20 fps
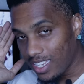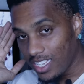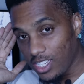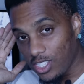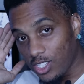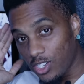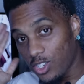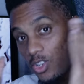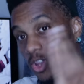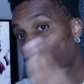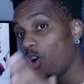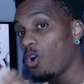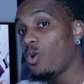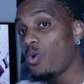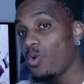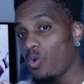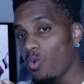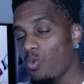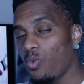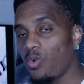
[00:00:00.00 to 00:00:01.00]
least
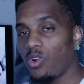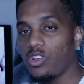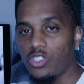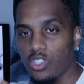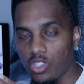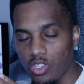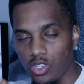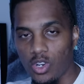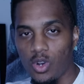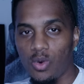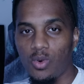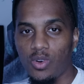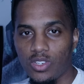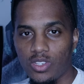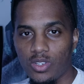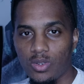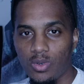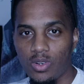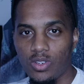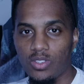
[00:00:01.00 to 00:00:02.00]
know what you're
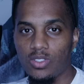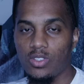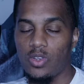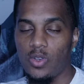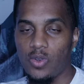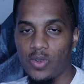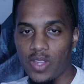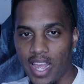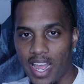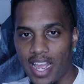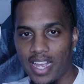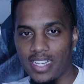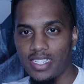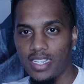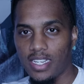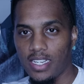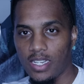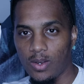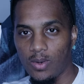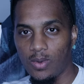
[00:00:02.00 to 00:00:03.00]
going towards so you can
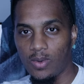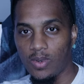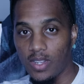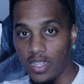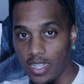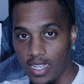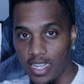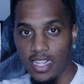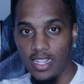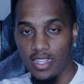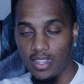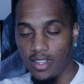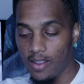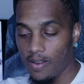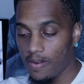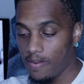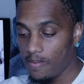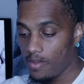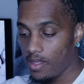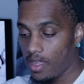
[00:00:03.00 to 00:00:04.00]
actually know, get
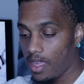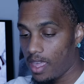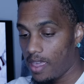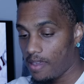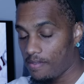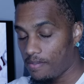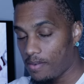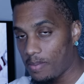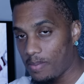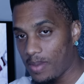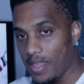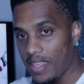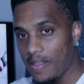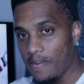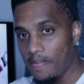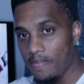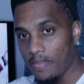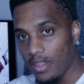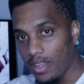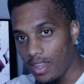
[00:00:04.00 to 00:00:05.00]
there. And for
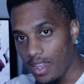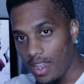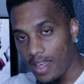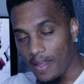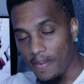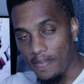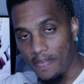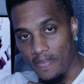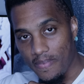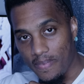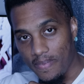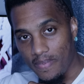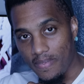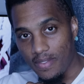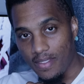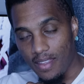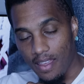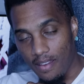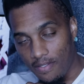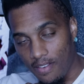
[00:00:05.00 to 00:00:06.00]
me,
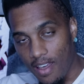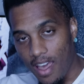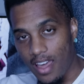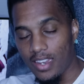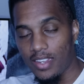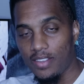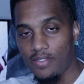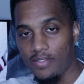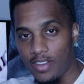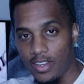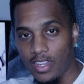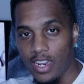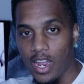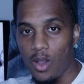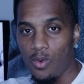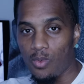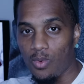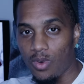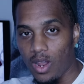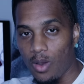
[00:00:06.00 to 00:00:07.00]
I finally figured
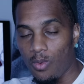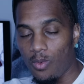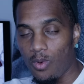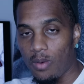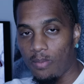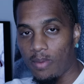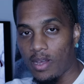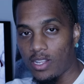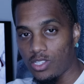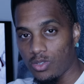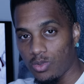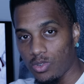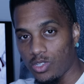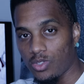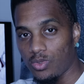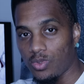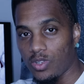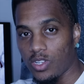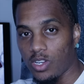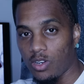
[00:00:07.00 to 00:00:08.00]
out what I want my
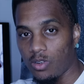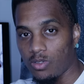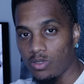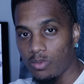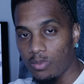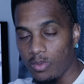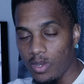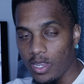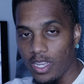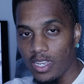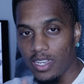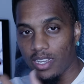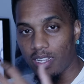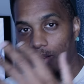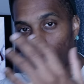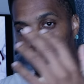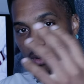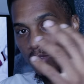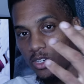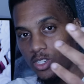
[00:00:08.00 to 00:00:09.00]
2020 goals to be
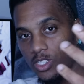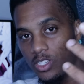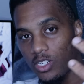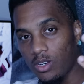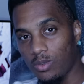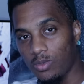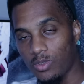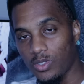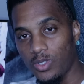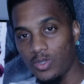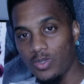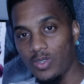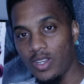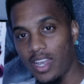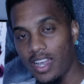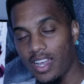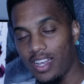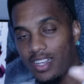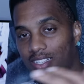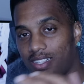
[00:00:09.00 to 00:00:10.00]
and I'm going to share with you
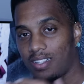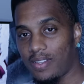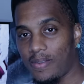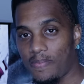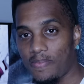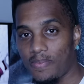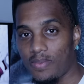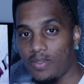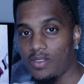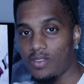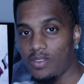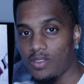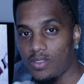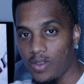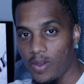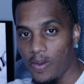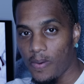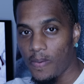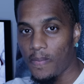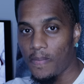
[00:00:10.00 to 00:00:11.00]
guys.
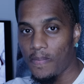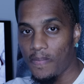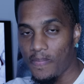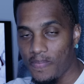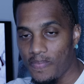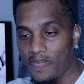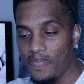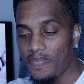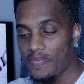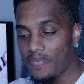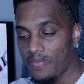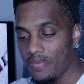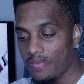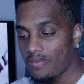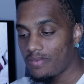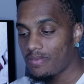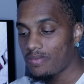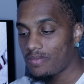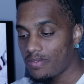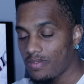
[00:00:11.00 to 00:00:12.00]
So
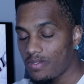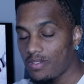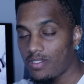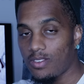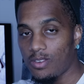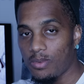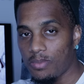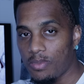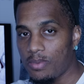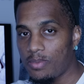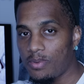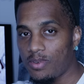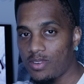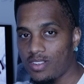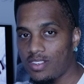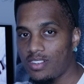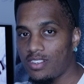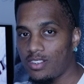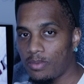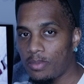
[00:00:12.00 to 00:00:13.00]
gonna be
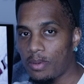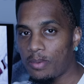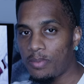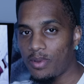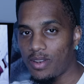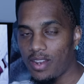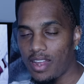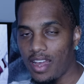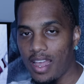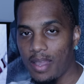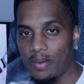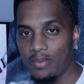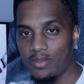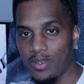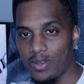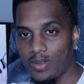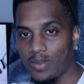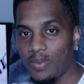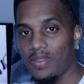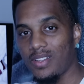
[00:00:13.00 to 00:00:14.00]
pretty good. It'll be pretty hype.
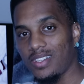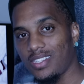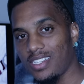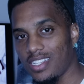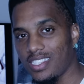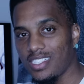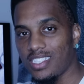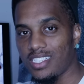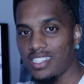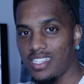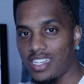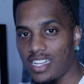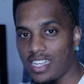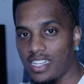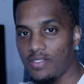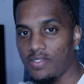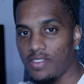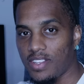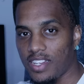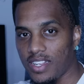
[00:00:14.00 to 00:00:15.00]
So let's get into
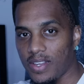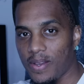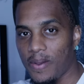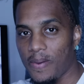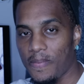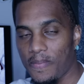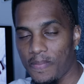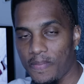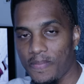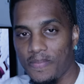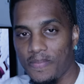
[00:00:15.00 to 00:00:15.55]
today's video.